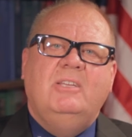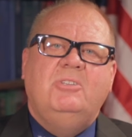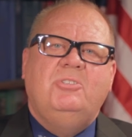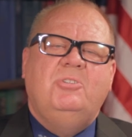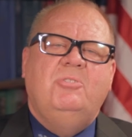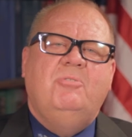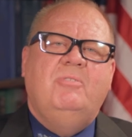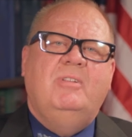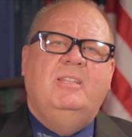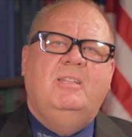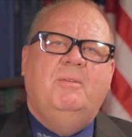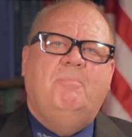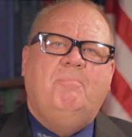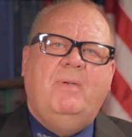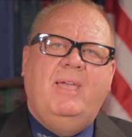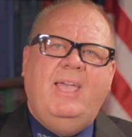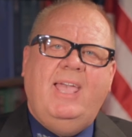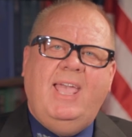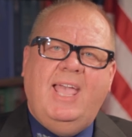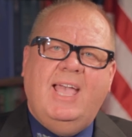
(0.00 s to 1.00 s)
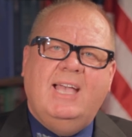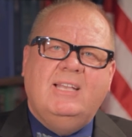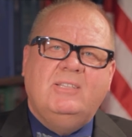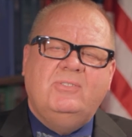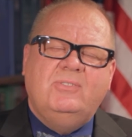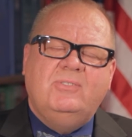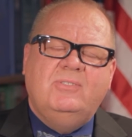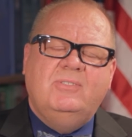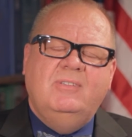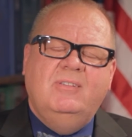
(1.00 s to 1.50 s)
issued in the
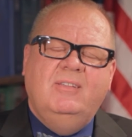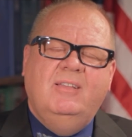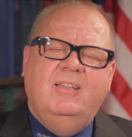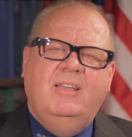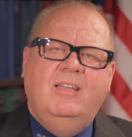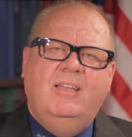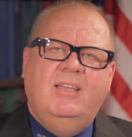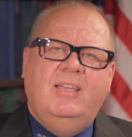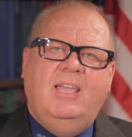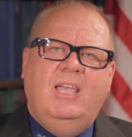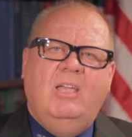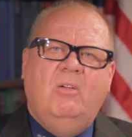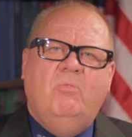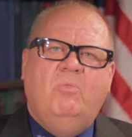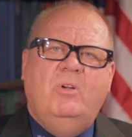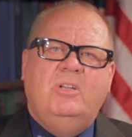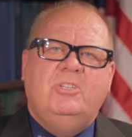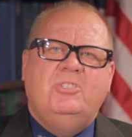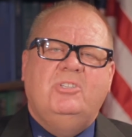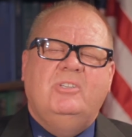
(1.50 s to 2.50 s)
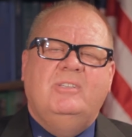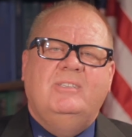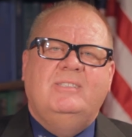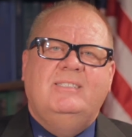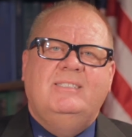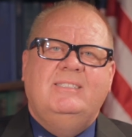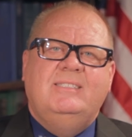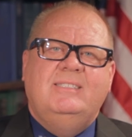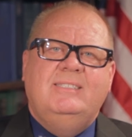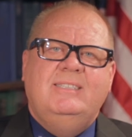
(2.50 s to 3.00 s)
past and which
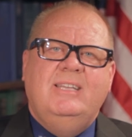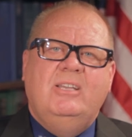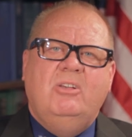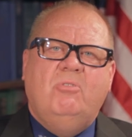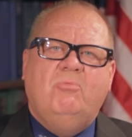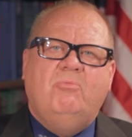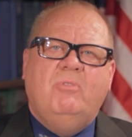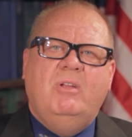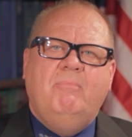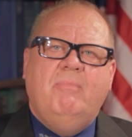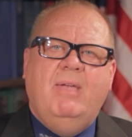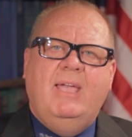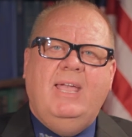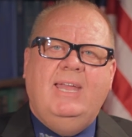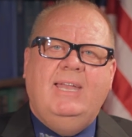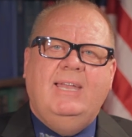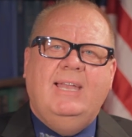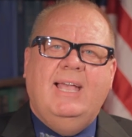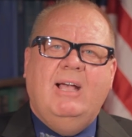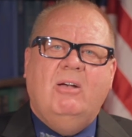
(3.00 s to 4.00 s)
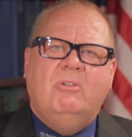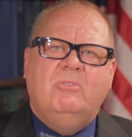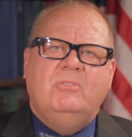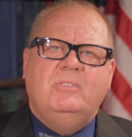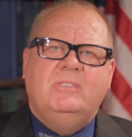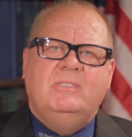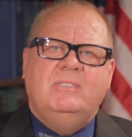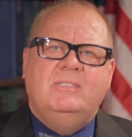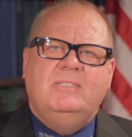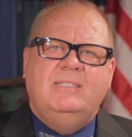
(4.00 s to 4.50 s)
still remain
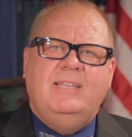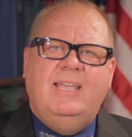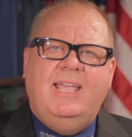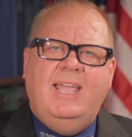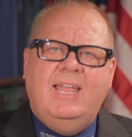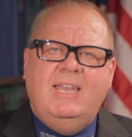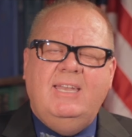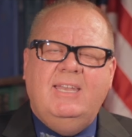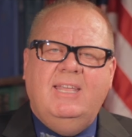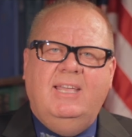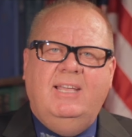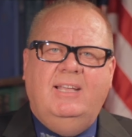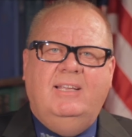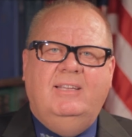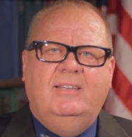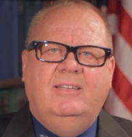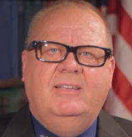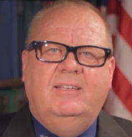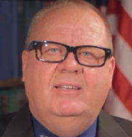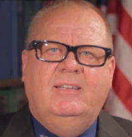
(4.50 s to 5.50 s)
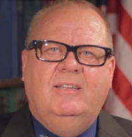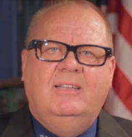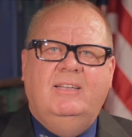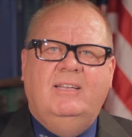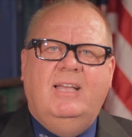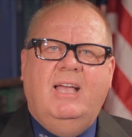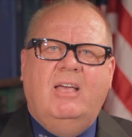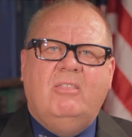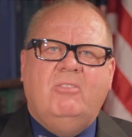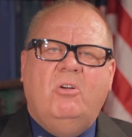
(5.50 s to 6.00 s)
outstanding.
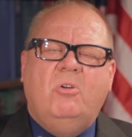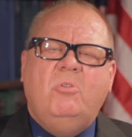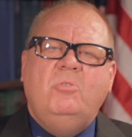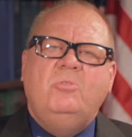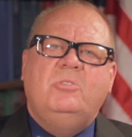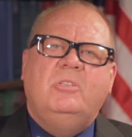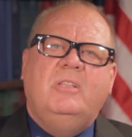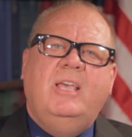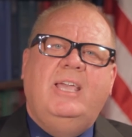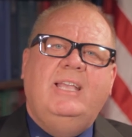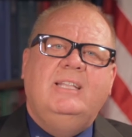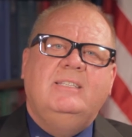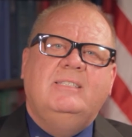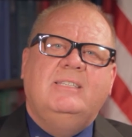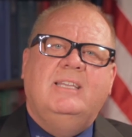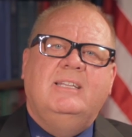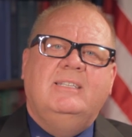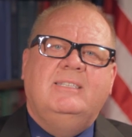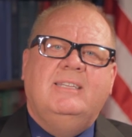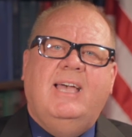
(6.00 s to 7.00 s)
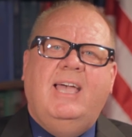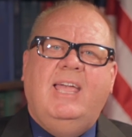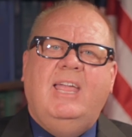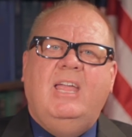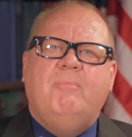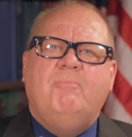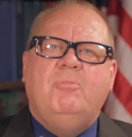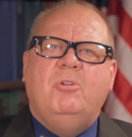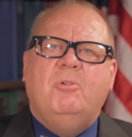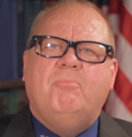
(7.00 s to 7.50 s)
Now, those liens can
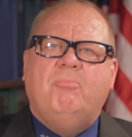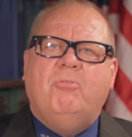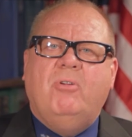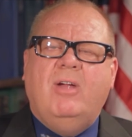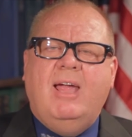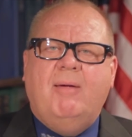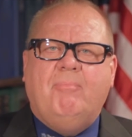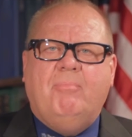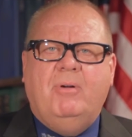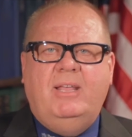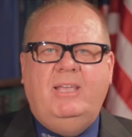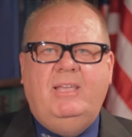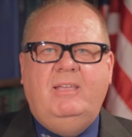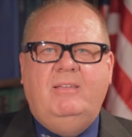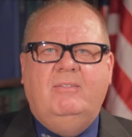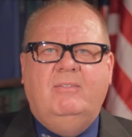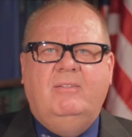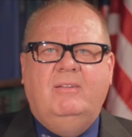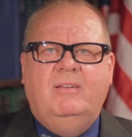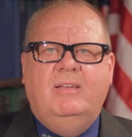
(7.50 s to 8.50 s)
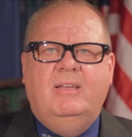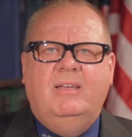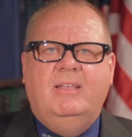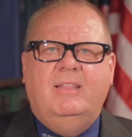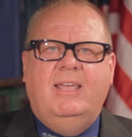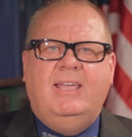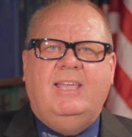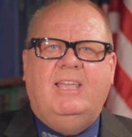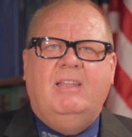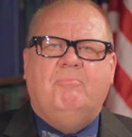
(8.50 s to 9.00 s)
tie up your property,
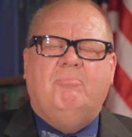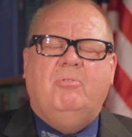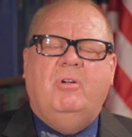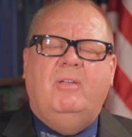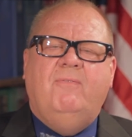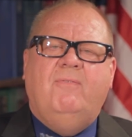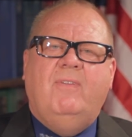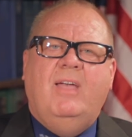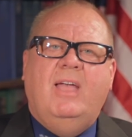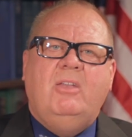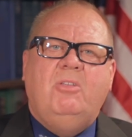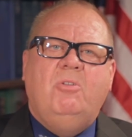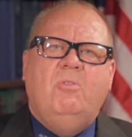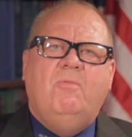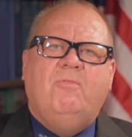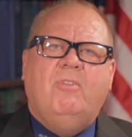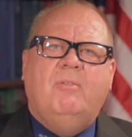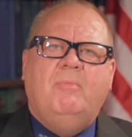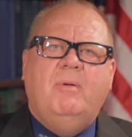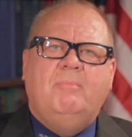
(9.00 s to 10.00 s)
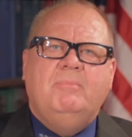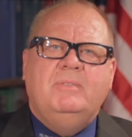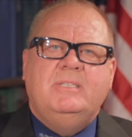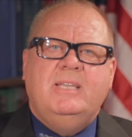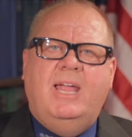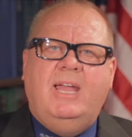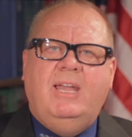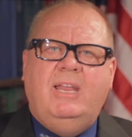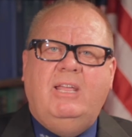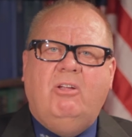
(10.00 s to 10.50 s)
they can prevent you from
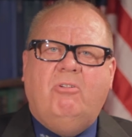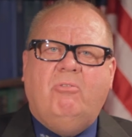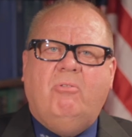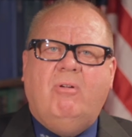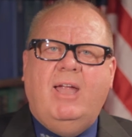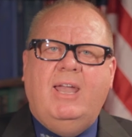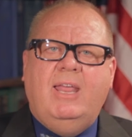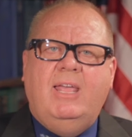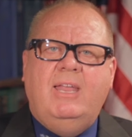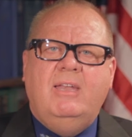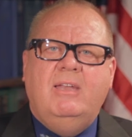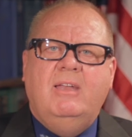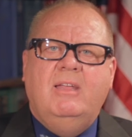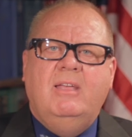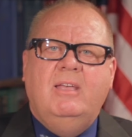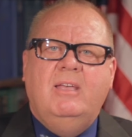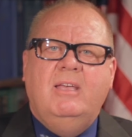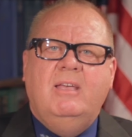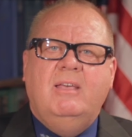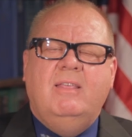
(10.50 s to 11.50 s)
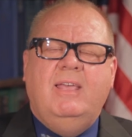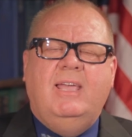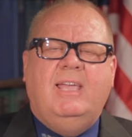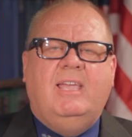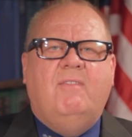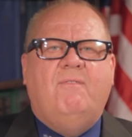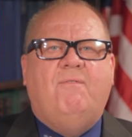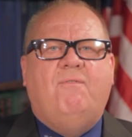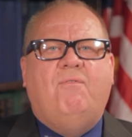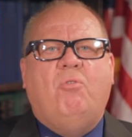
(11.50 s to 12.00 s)
obtaining credit, they
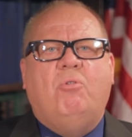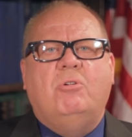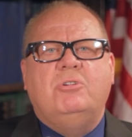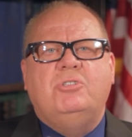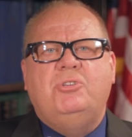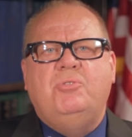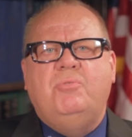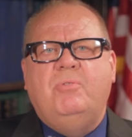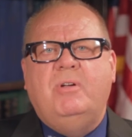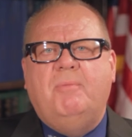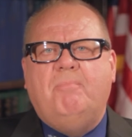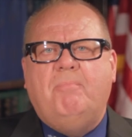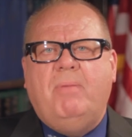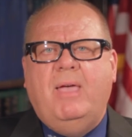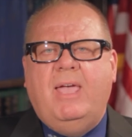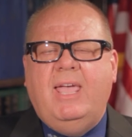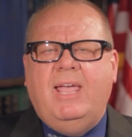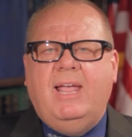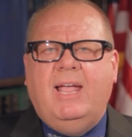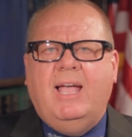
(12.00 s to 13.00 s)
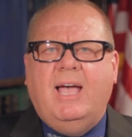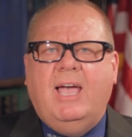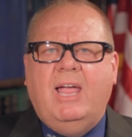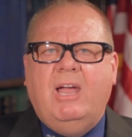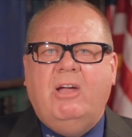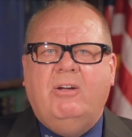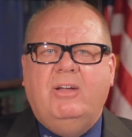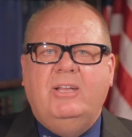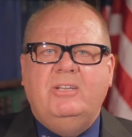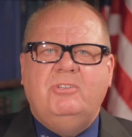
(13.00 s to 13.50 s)
can force you into paying
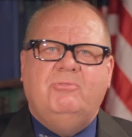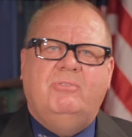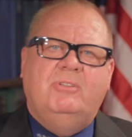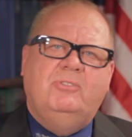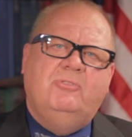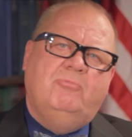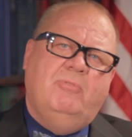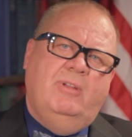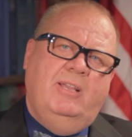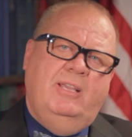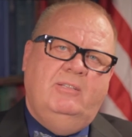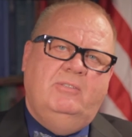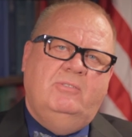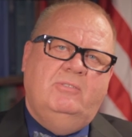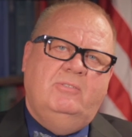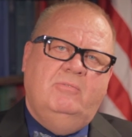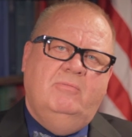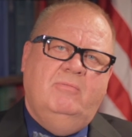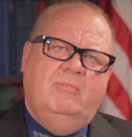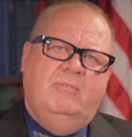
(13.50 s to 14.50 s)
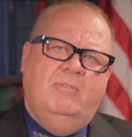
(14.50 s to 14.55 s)
higher interest rates.